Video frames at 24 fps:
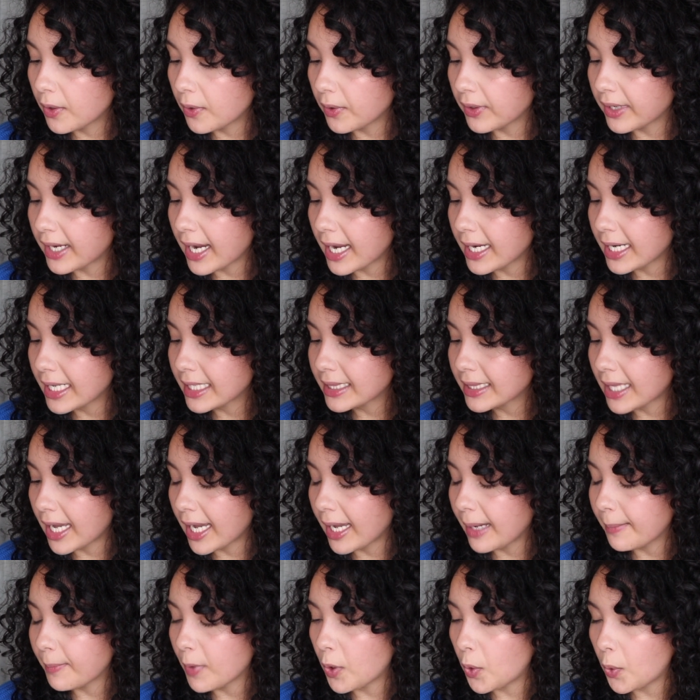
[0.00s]
organic
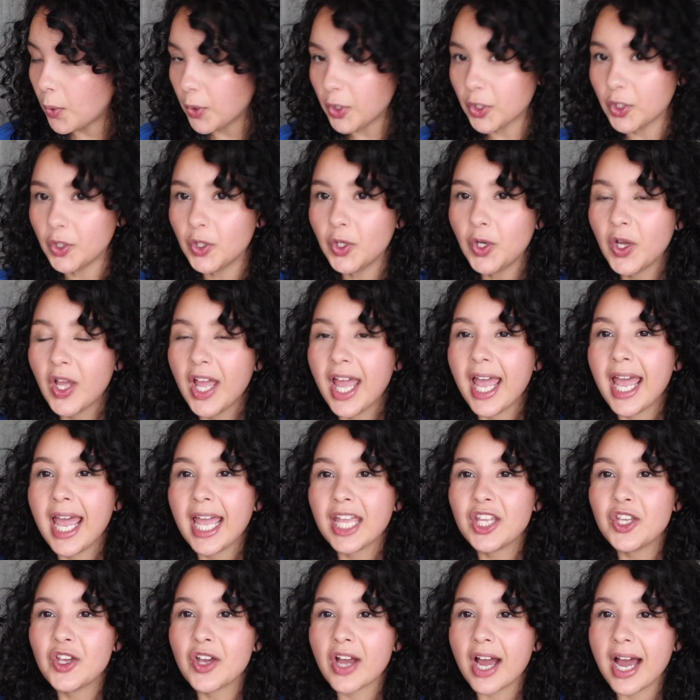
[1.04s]
thyme oil.
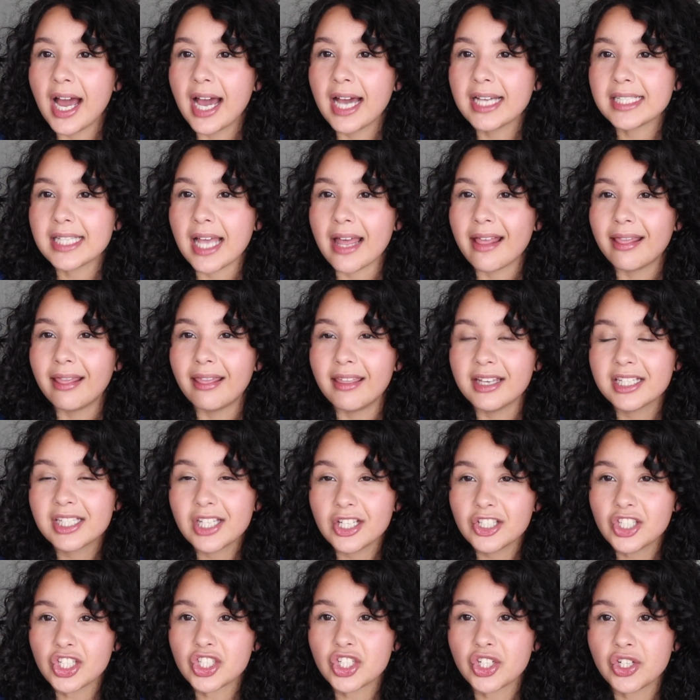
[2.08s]
You guys, this
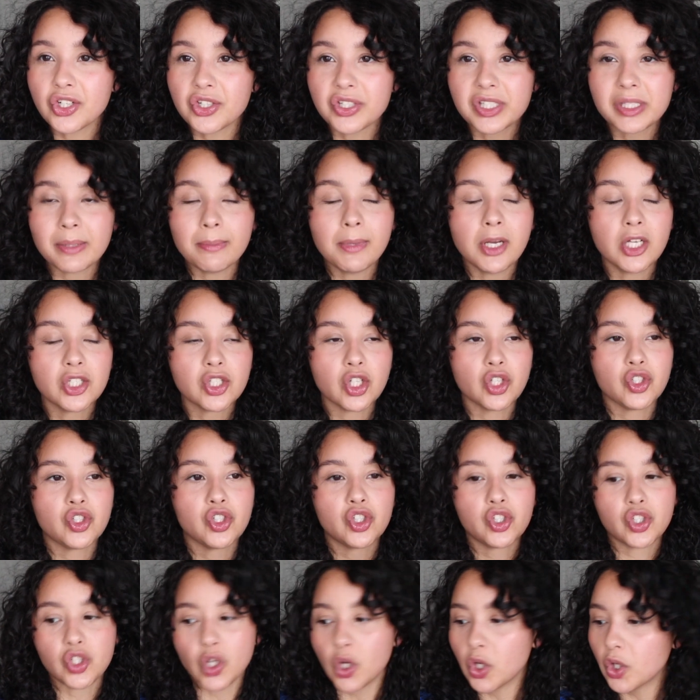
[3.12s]
conditioner smells
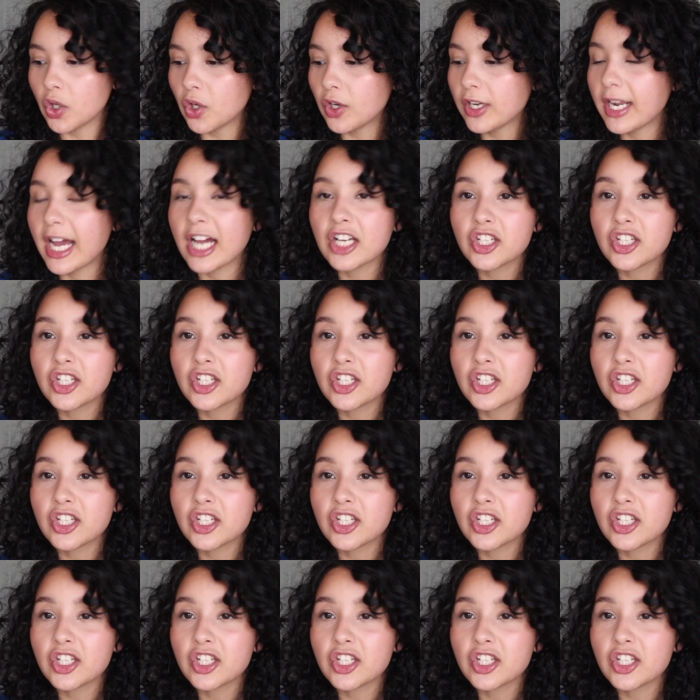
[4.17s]
so good.